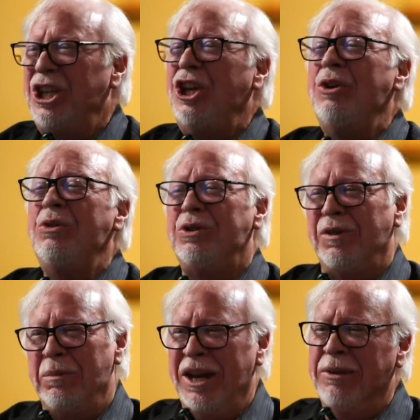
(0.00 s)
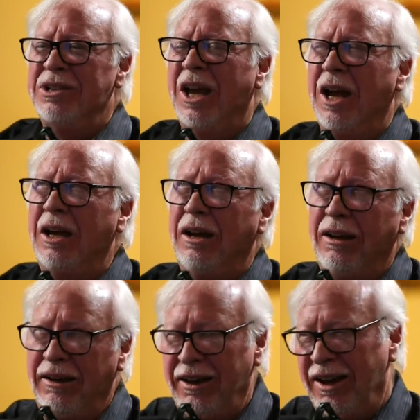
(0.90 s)
It was huge for me. It was like,
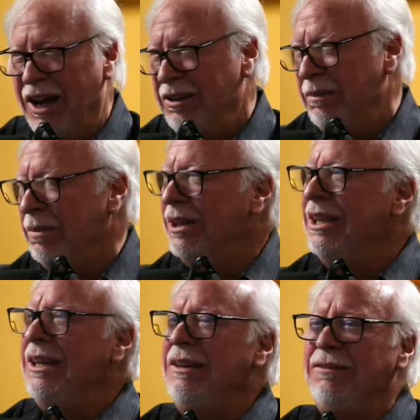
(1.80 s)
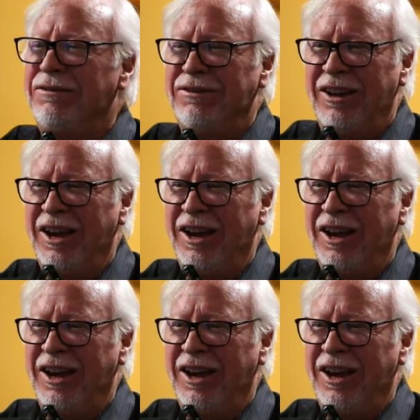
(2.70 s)
I couldn't believe